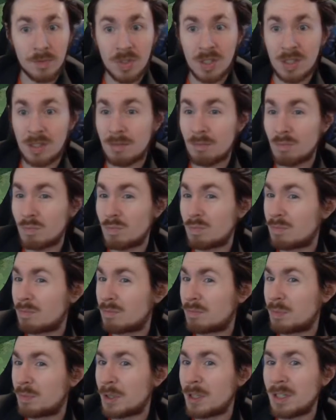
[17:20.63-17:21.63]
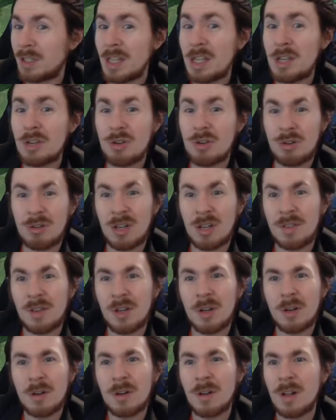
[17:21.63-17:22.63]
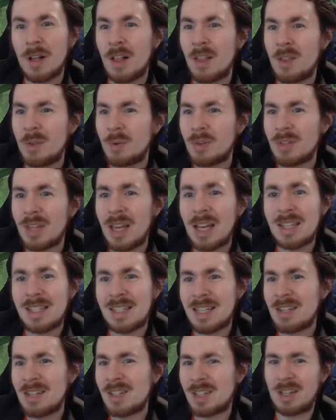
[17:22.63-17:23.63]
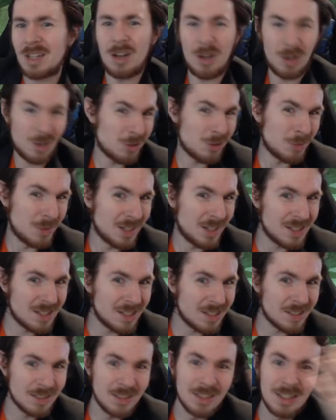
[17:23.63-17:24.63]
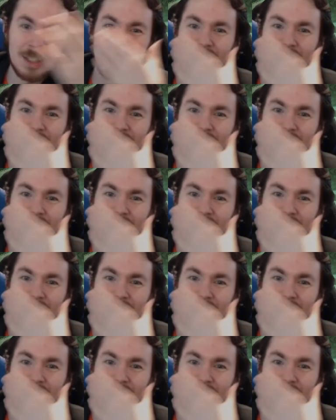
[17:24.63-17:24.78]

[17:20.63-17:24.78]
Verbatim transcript: to put a land in your graveyard. Well, that sounds like a horrible idea.